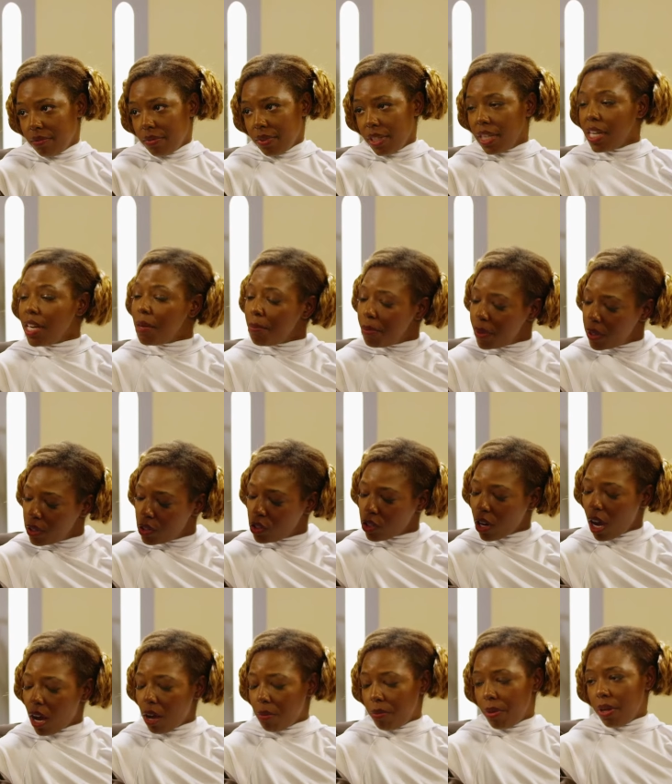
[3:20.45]
Keep your
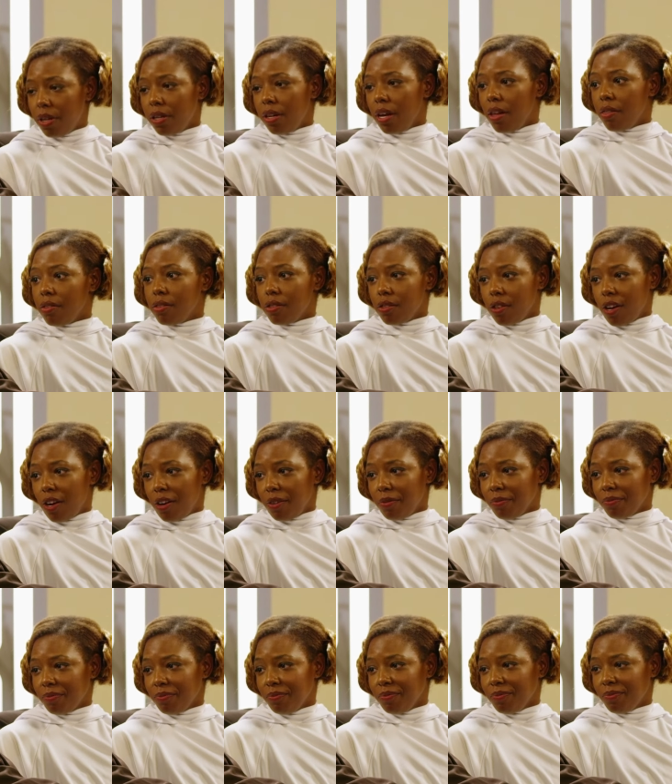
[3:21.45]
job at Death Star.
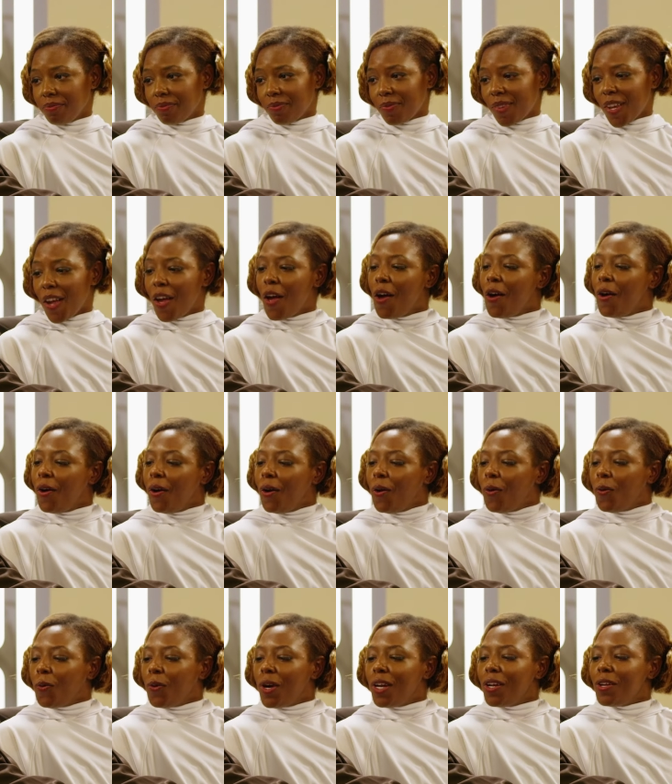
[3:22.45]

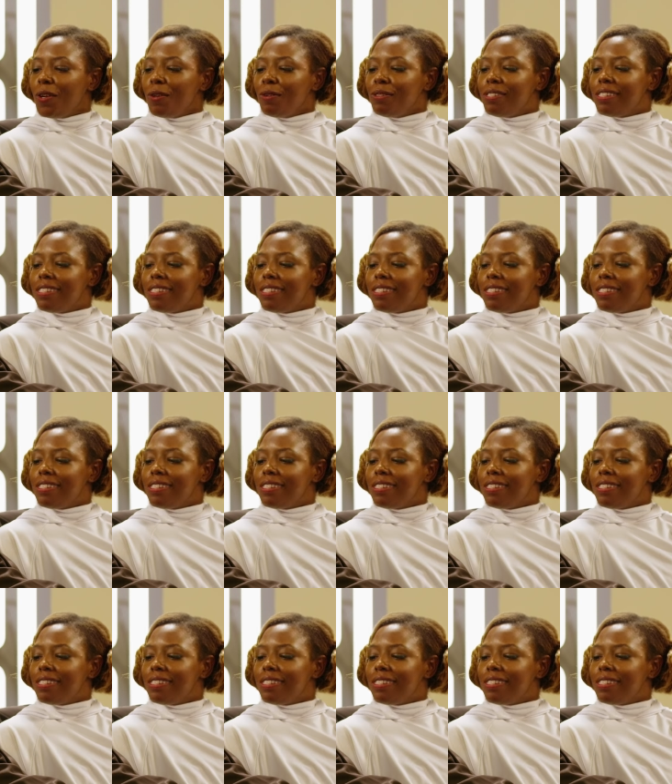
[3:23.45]
What do you